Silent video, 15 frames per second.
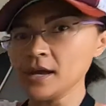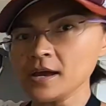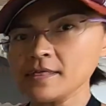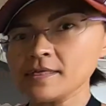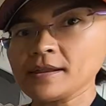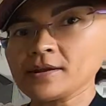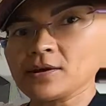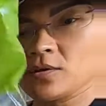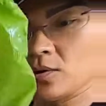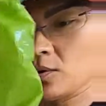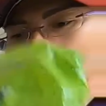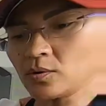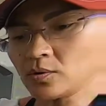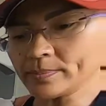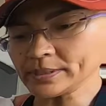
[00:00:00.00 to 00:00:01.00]
Then a
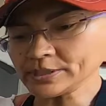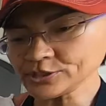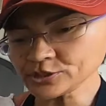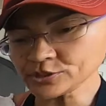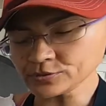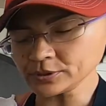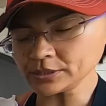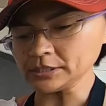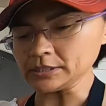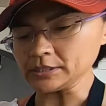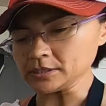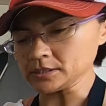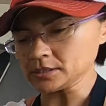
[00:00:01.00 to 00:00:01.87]
whole bunch of greens.